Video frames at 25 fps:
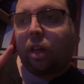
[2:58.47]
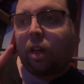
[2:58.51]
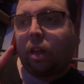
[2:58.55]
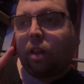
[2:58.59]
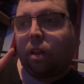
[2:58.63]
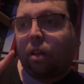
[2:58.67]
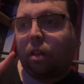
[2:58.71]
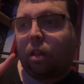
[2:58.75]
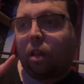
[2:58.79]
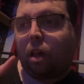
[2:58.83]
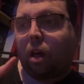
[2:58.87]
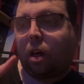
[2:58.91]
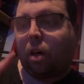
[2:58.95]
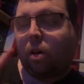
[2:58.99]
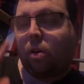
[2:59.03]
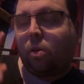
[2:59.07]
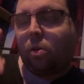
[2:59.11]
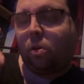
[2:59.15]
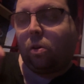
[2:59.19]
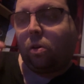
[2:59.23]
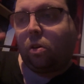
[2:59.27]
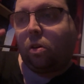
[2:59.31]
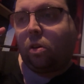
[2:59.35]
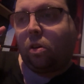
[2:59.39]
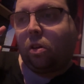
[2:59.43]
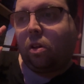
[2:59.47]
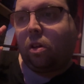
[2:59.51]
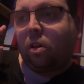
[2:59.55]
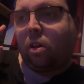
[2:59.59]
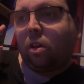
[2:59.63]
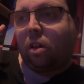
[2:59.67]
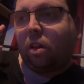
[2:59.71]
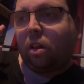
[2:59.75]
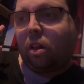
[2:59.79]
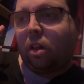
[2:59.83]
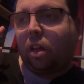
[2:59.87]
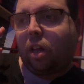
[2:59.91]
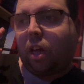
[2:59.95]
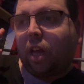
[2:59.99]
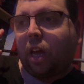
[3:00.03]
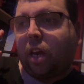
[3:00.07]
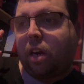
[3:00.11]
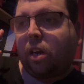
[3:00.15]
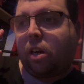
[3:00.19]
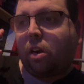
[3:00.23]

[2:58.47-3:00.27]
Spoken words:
So, in